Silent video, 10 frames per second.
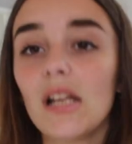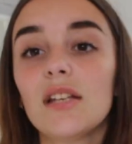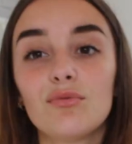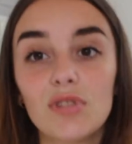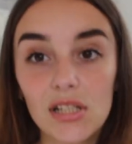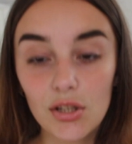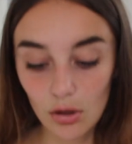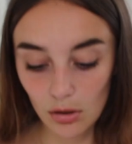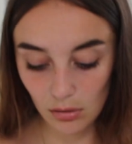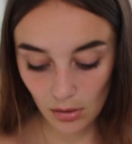It's really
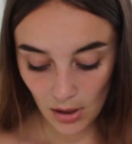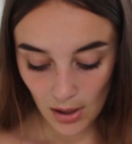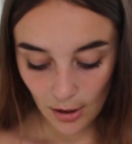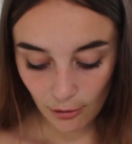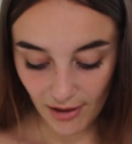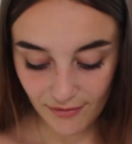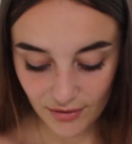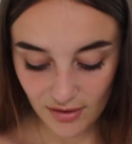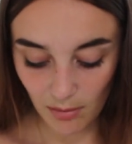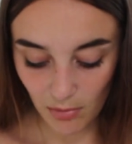cute, great
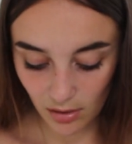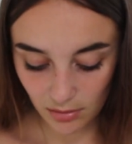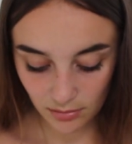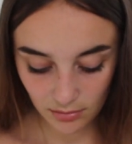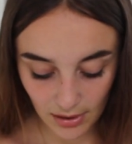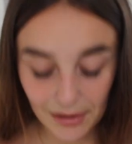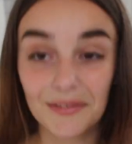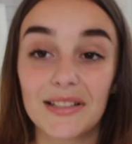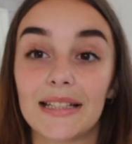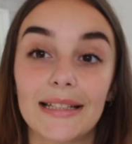for summer. And
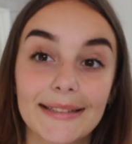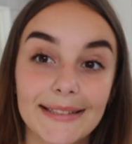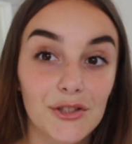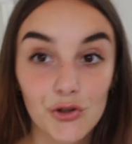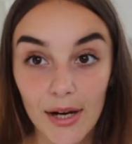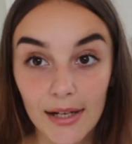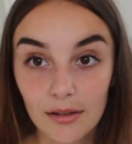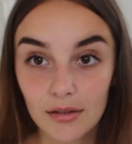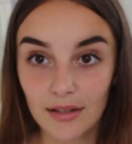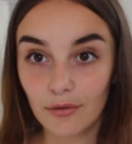obviously it's in trend
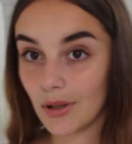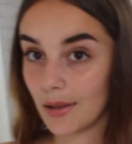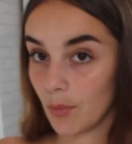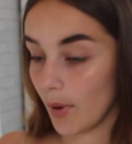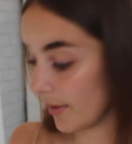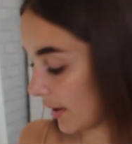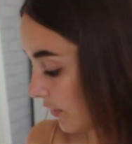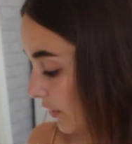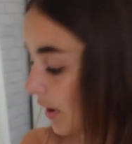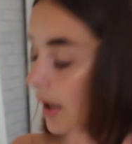because everyone keeps wearing
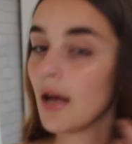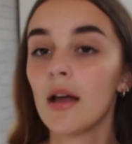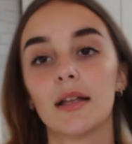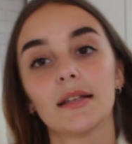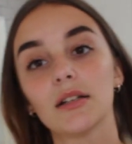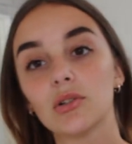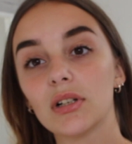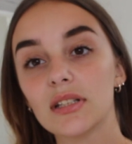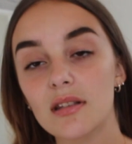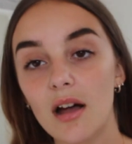it on
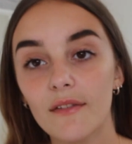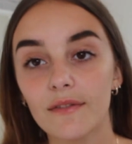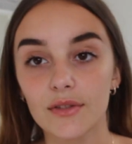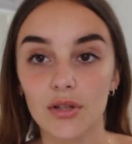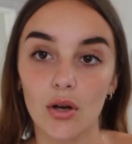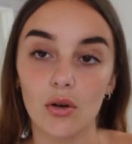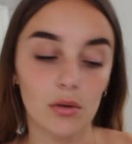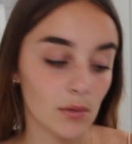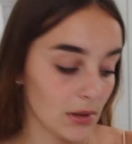TikTok and stuff. So